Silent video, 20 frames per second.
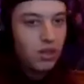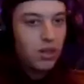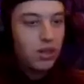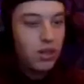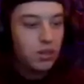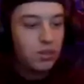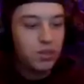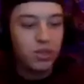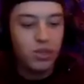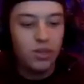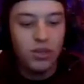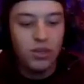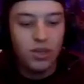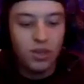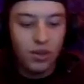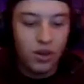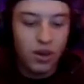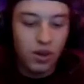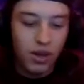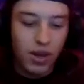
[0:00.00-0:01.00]
I'm starting
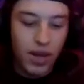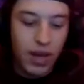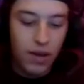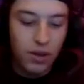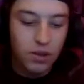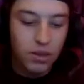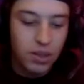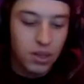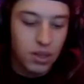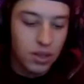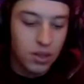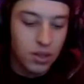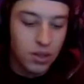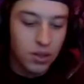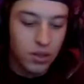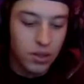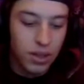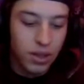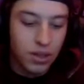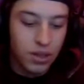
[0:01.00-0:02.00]
Gronkowski, so
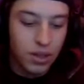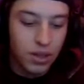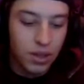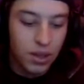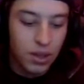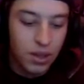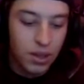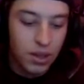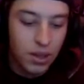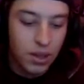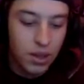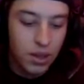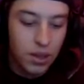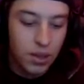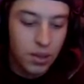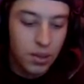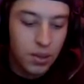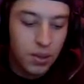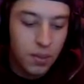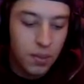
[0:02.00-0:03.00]
that's a
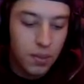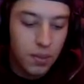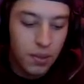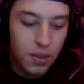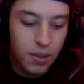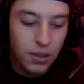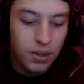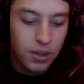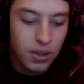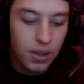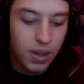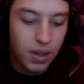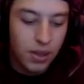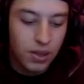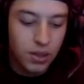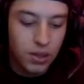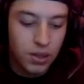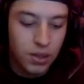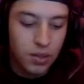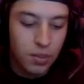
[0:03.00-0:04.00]
pretty
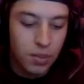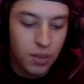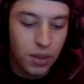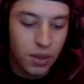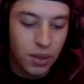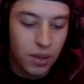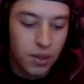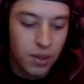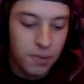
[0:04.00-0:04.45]
sketchy pick.